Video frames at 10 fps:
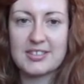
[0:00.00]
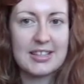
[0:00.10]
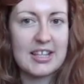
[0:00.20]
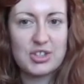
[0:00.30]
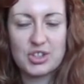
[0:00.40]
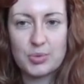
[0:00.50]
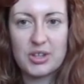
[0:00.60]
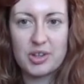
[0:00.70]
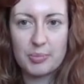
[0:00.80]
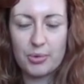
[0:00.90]
So that's just
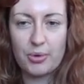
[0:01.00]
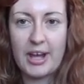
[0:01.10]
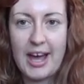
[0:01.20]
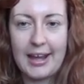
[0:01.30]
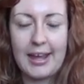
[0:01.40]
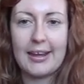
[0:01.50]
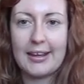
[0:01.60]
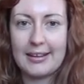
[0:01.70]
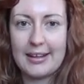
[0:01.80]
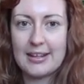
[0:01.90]
with the ball hanging
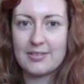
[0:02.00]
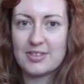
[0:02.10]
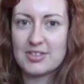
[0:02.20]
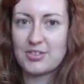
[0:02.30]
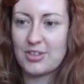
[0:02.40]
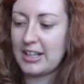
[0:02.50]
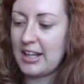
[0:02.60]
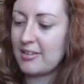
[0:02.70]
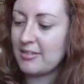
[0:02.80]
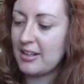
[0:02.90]
at the end of the string
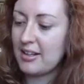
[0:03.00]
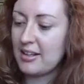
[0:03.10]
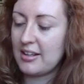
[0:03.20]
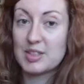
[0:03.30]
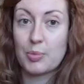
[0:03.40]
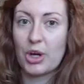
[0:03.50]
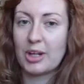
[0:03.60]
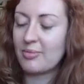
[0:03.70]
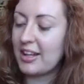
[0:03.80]
there, a spring.